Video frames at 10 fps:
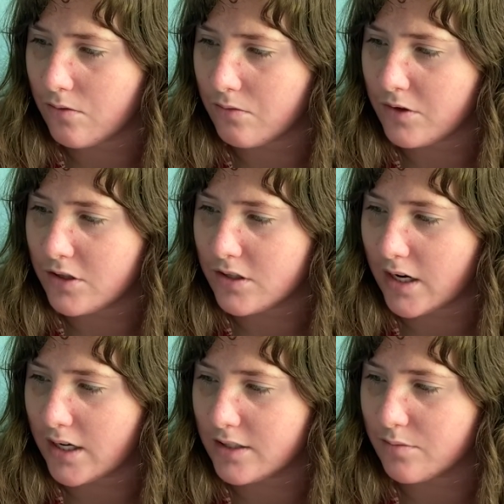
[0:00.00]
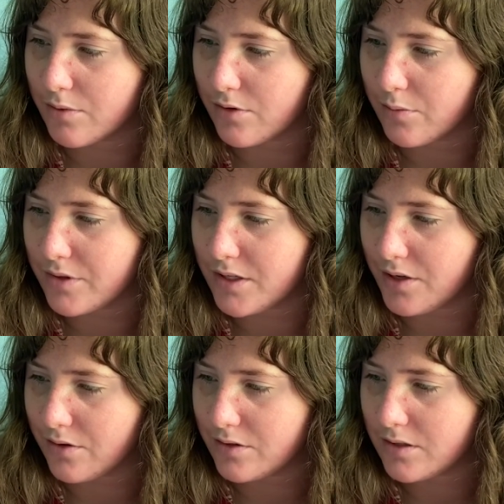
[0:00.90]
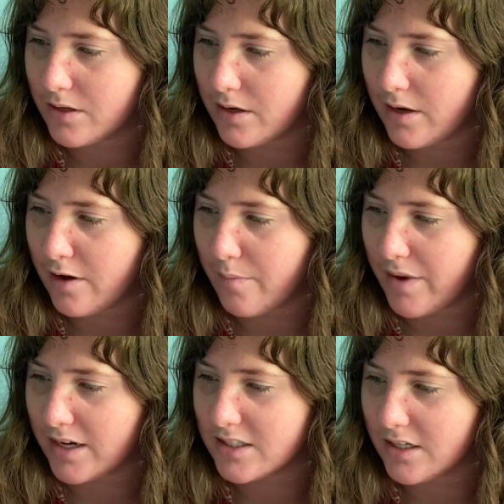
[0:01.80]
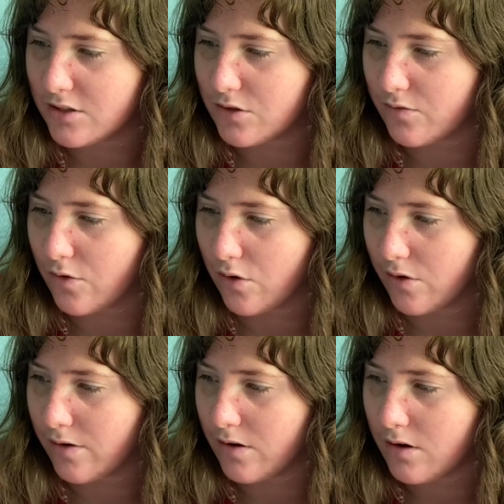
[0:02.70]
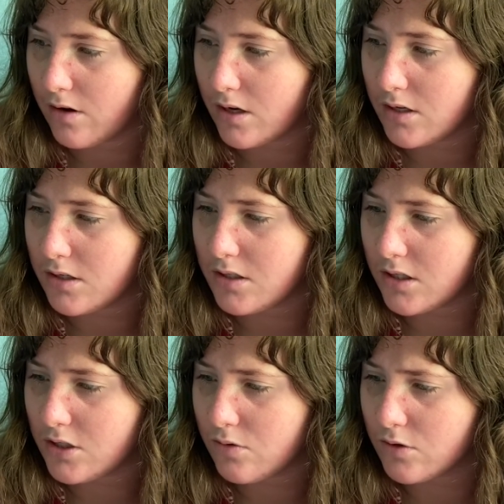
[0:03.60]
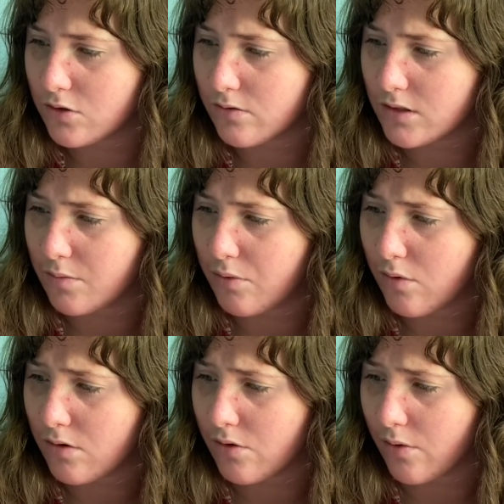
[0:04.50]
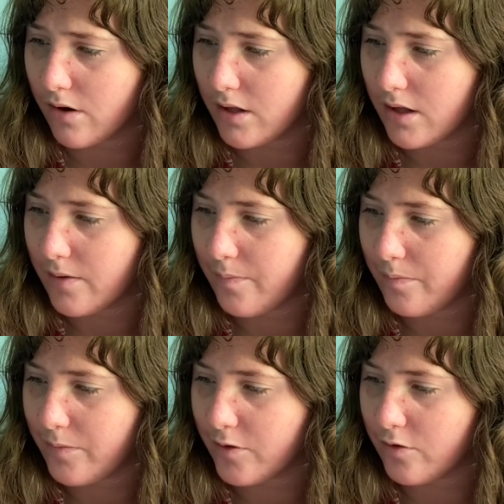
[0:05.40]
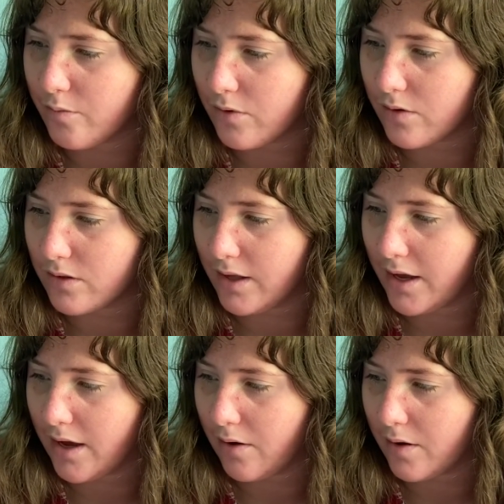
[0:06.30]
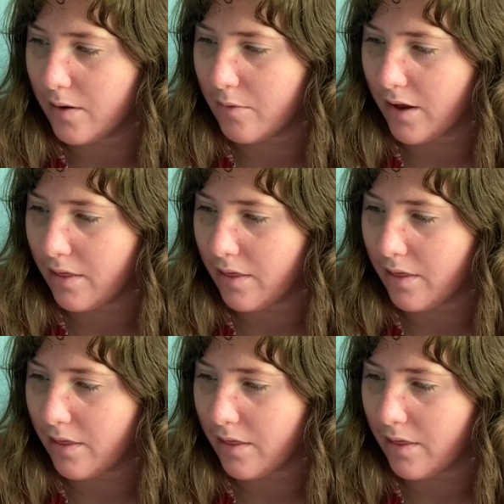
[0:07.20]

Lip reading: Risha's eyes burned with tears. Max answered for her. "She said she was going to Port Authority." Mrs. Burt let out a breath.